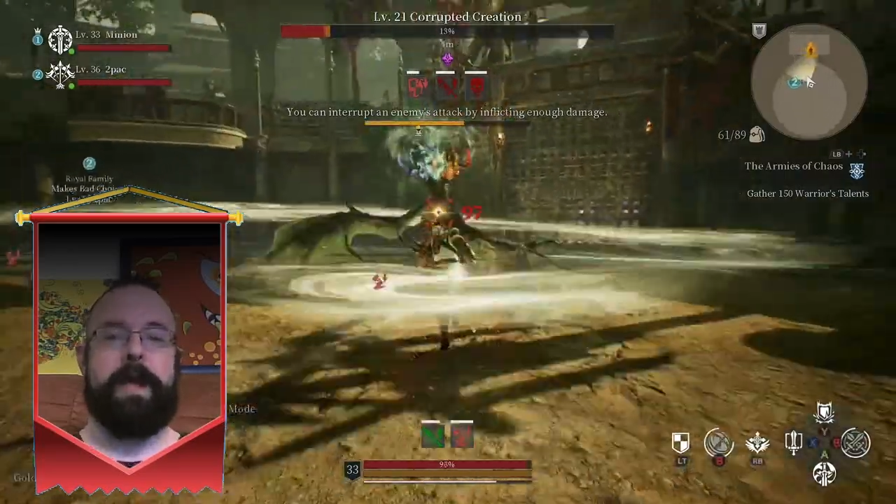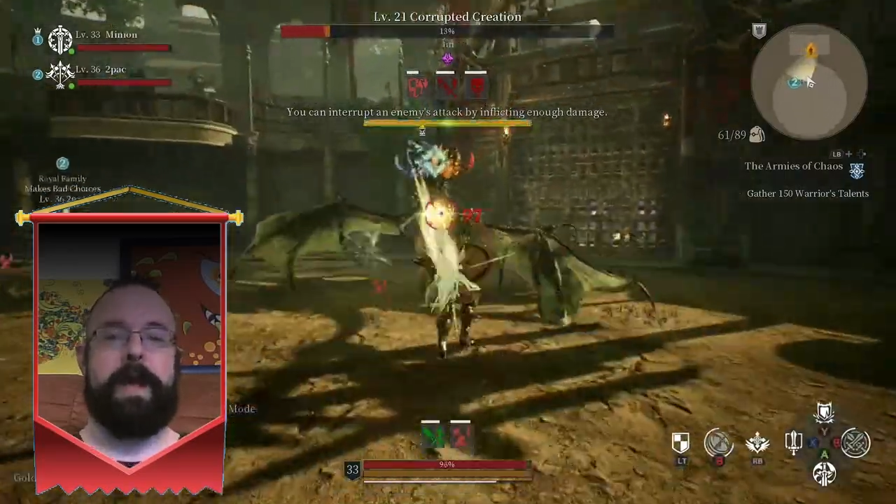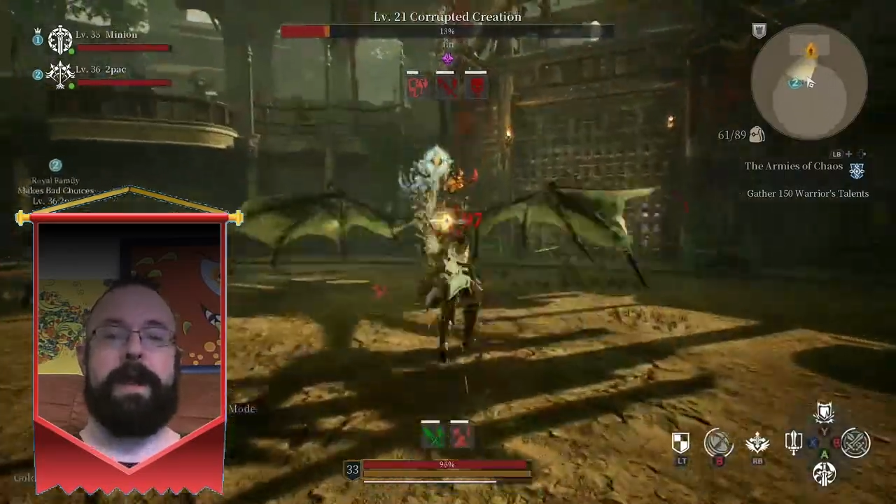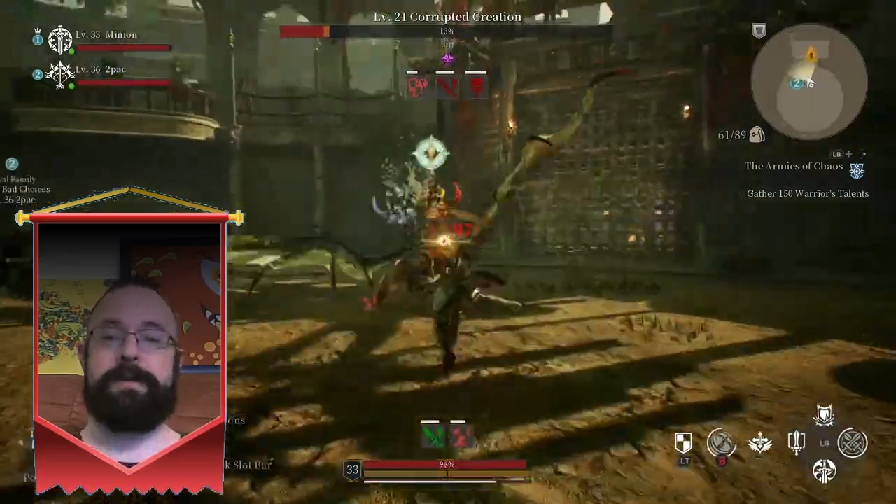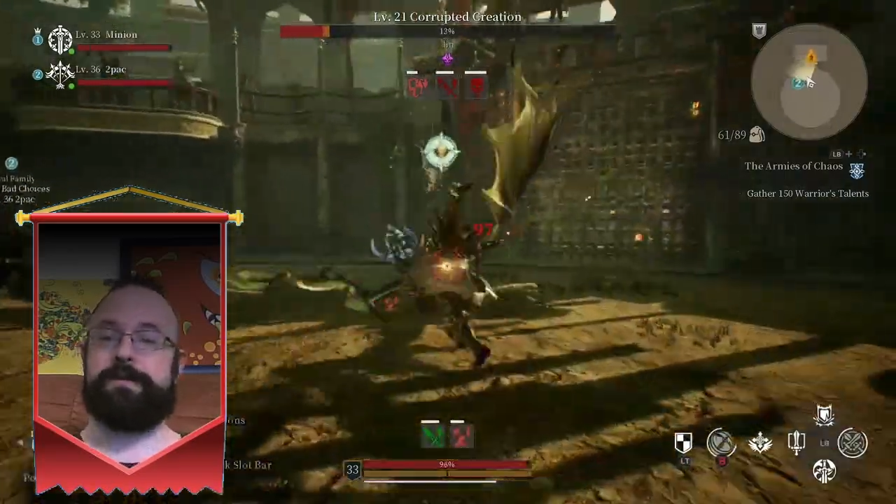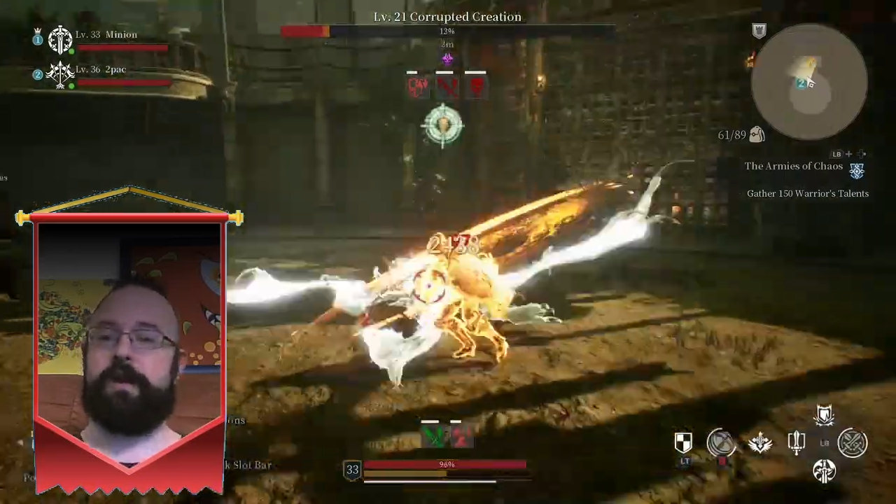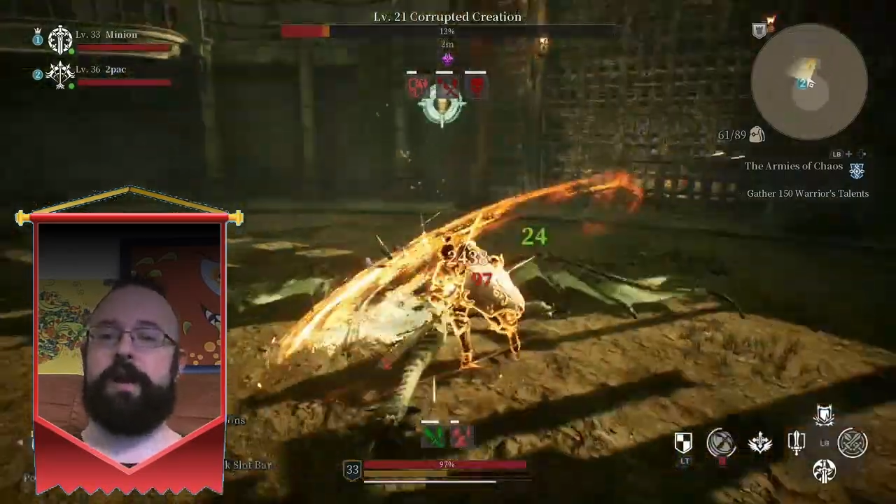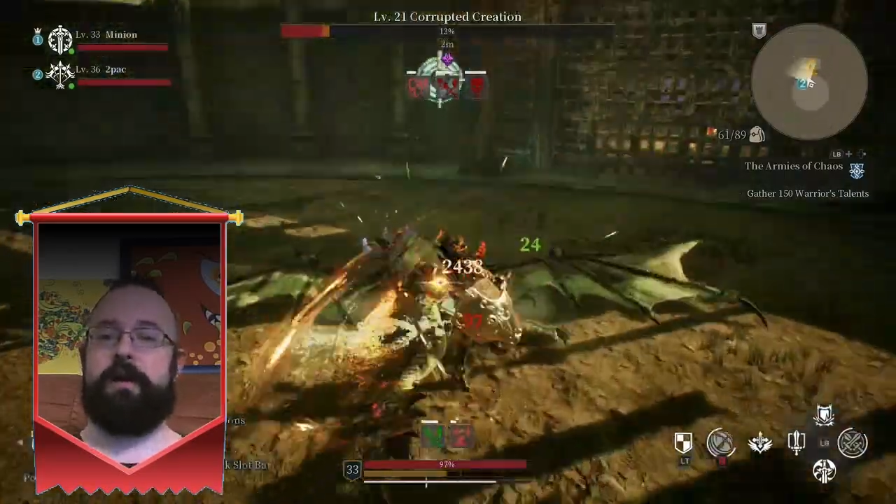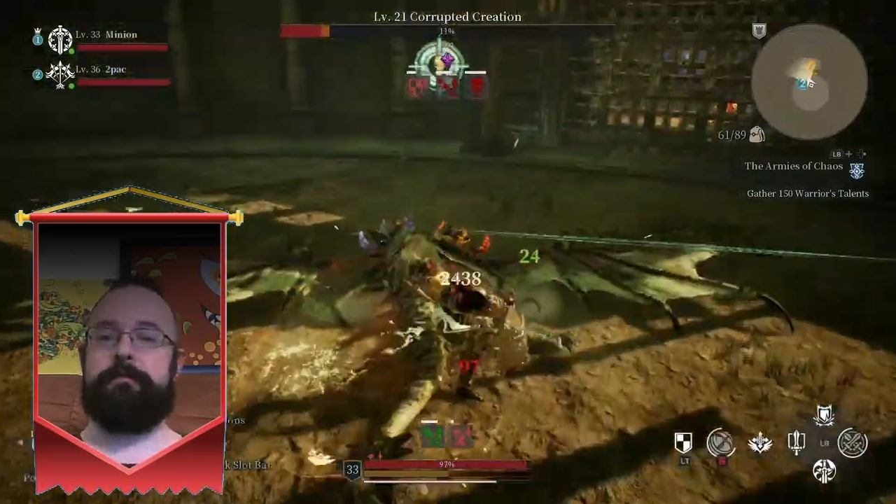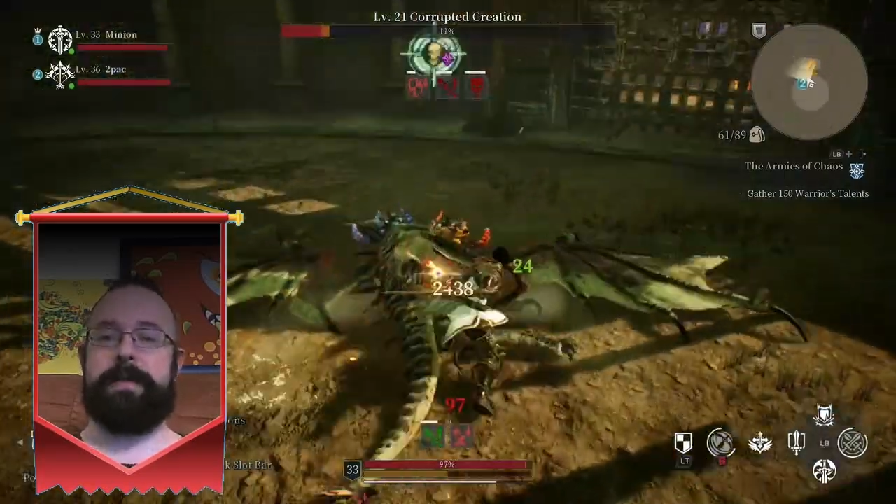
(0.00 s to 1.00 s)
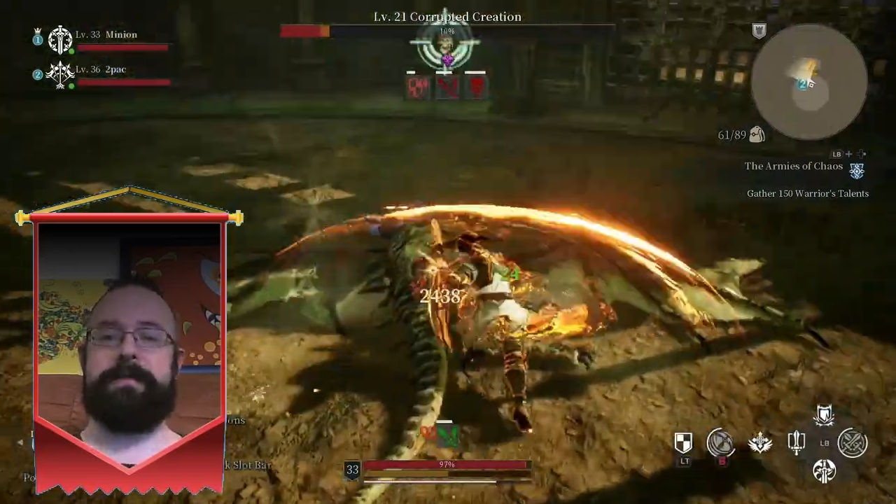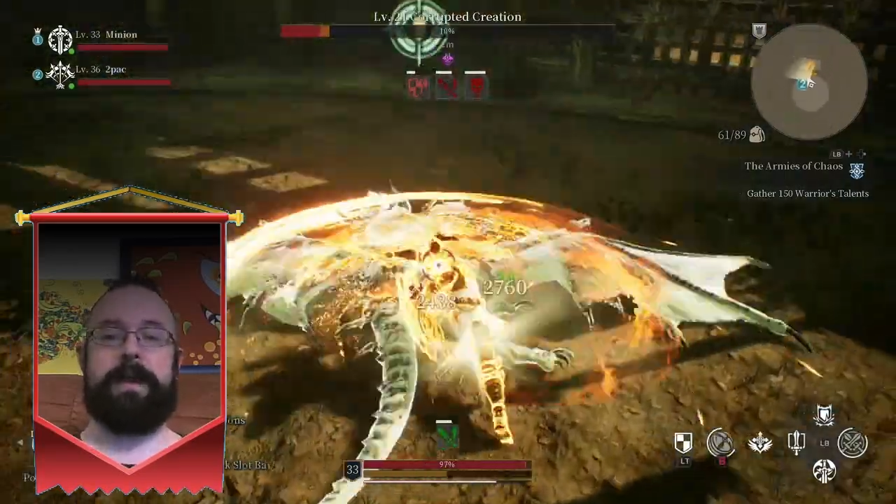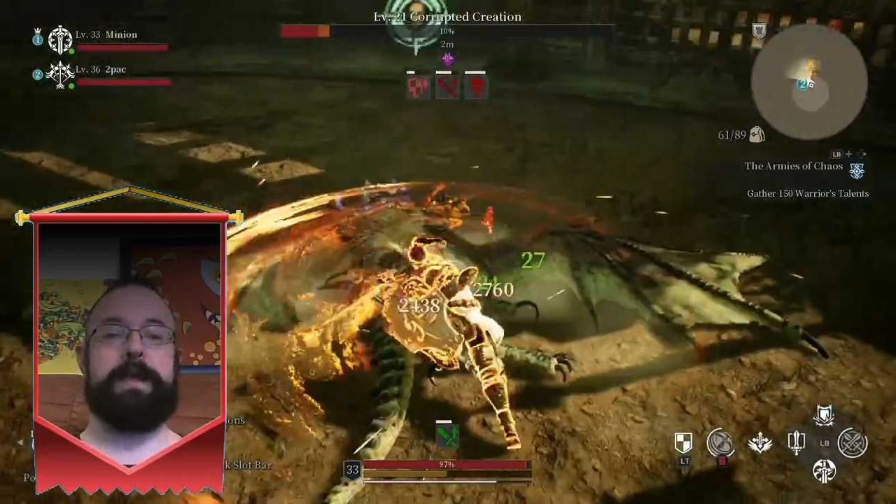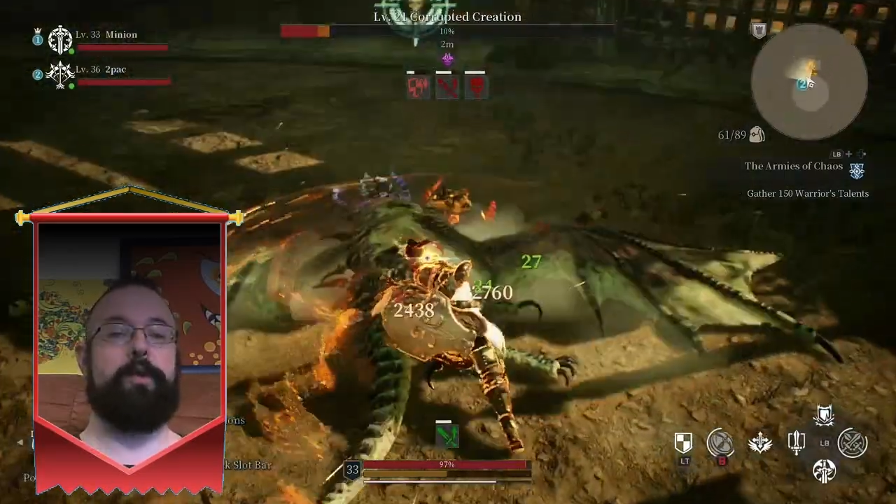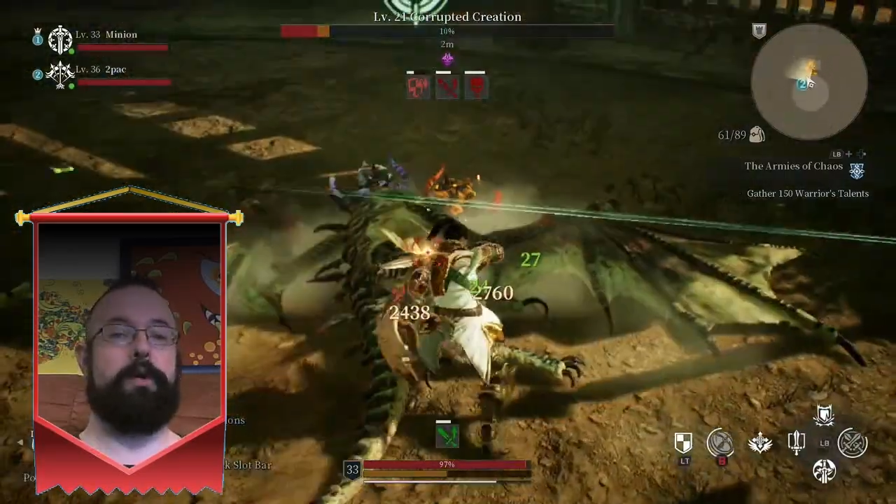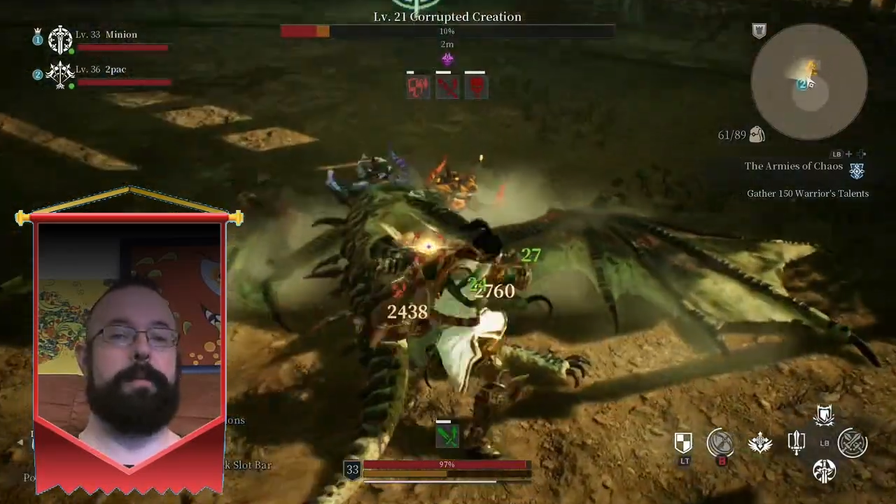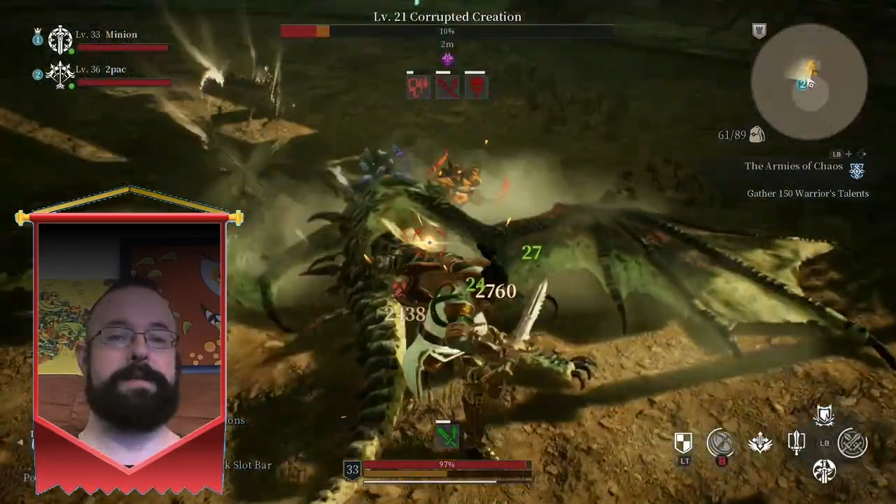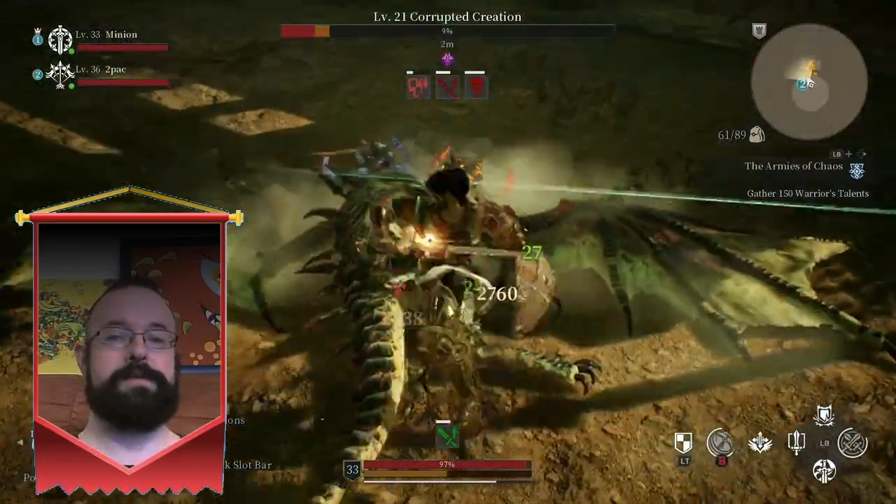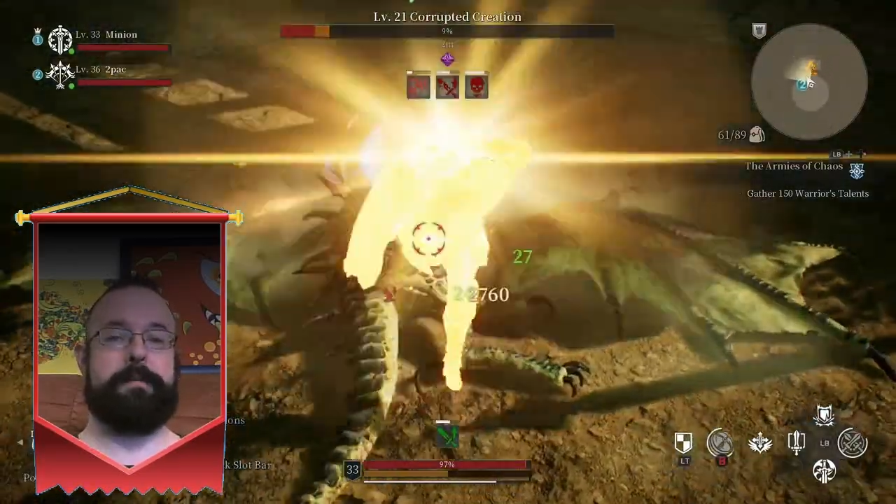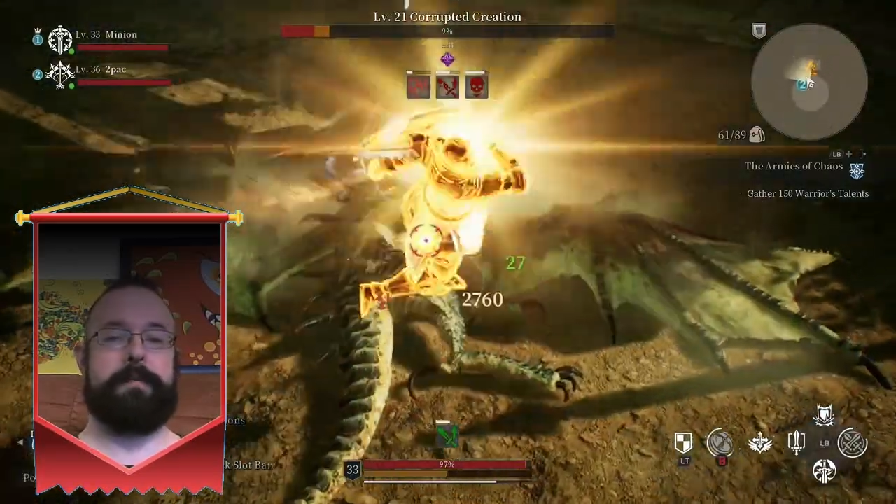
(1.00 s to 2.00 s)
And I'll start off by telling you
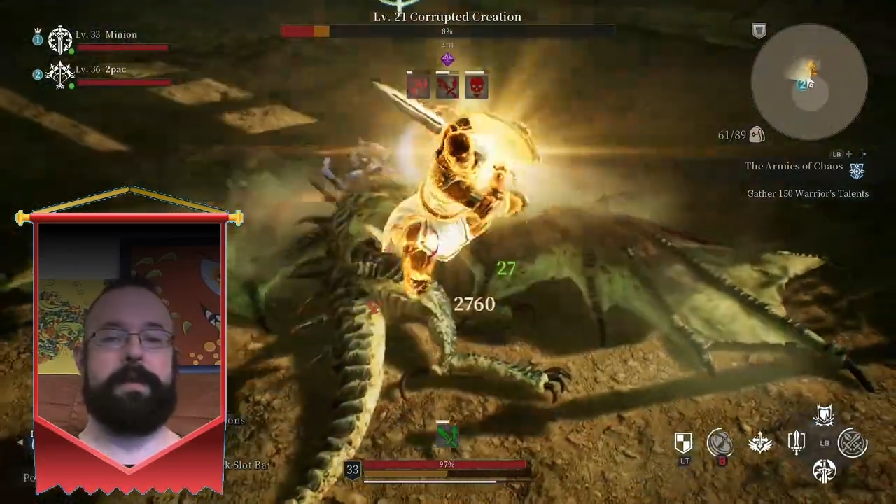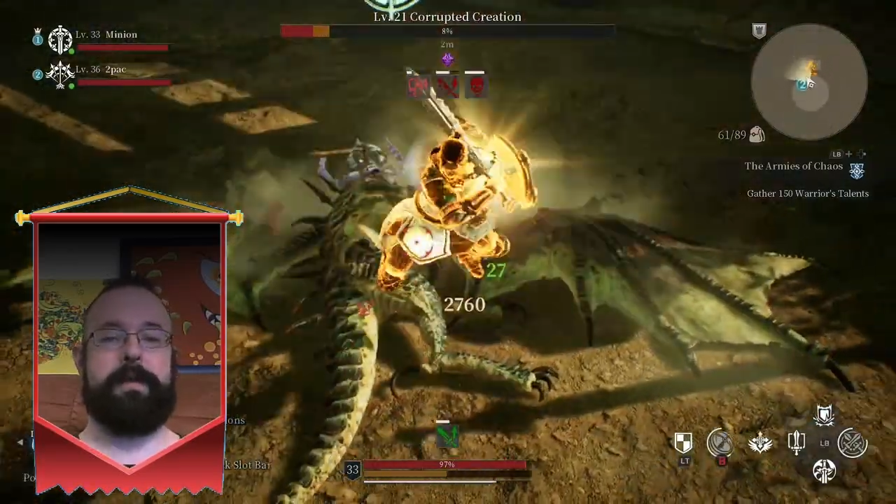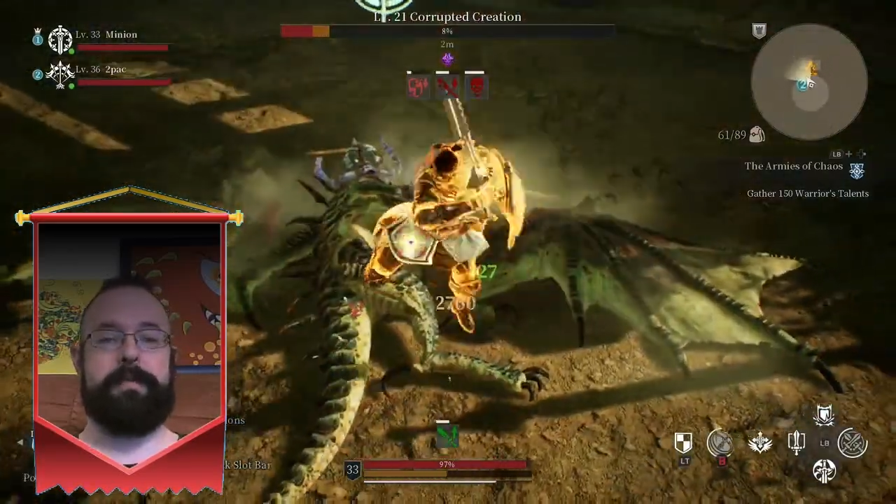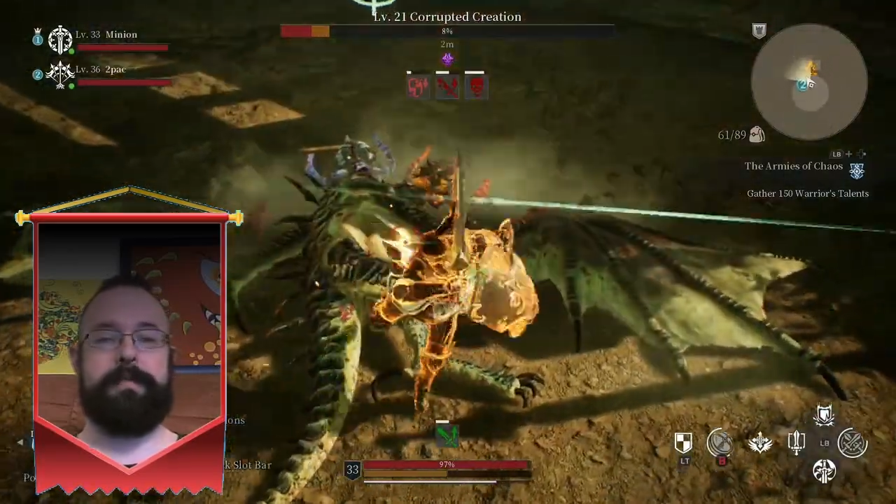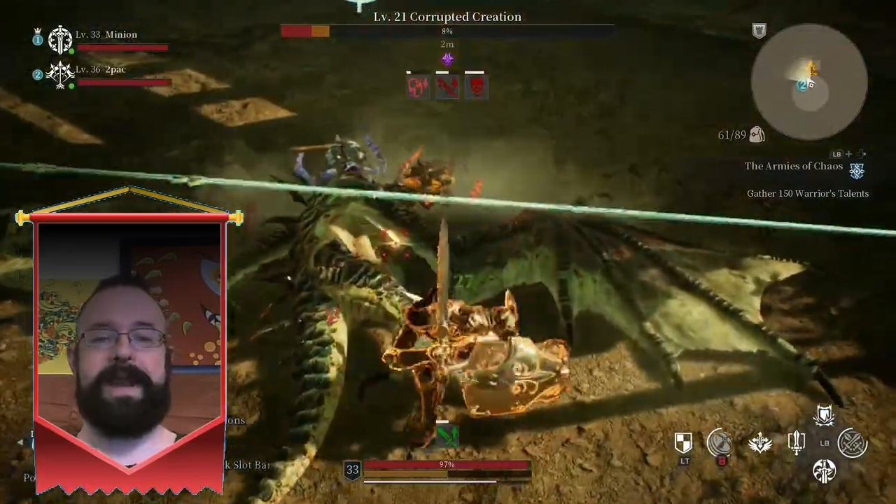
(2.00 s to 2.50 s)
about something that